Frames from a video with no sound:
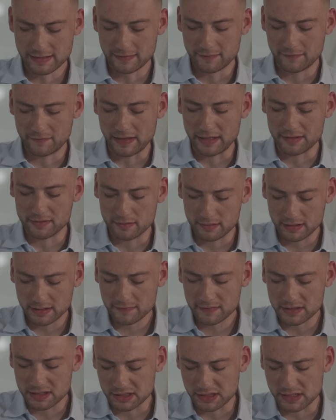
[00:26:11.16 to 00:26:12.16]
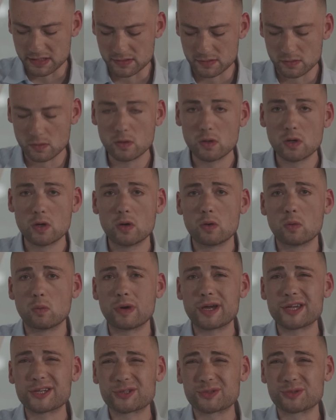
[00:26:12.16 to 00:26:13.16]
Finally, Vincenzo,
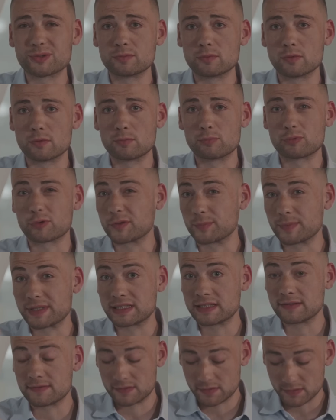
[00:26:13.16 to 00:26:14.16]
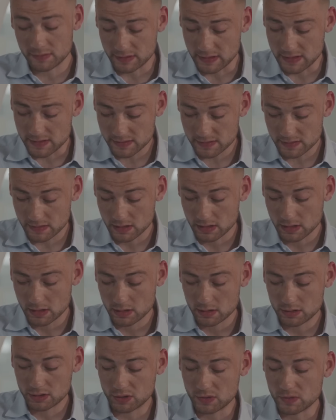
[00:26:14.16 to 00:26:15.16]
why should prospective students
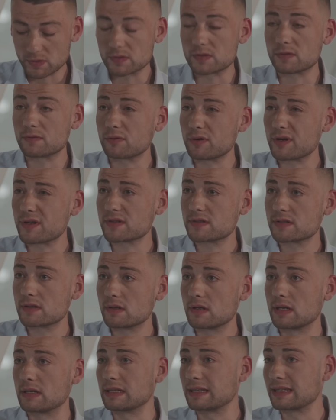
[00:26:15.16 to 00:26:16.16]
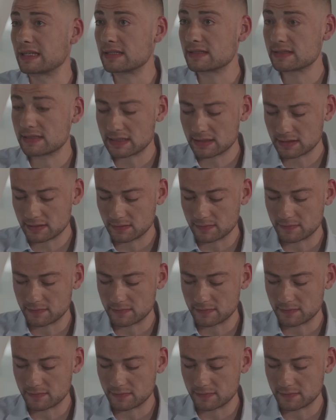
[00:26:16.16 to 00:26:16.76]
choose France and ESSEC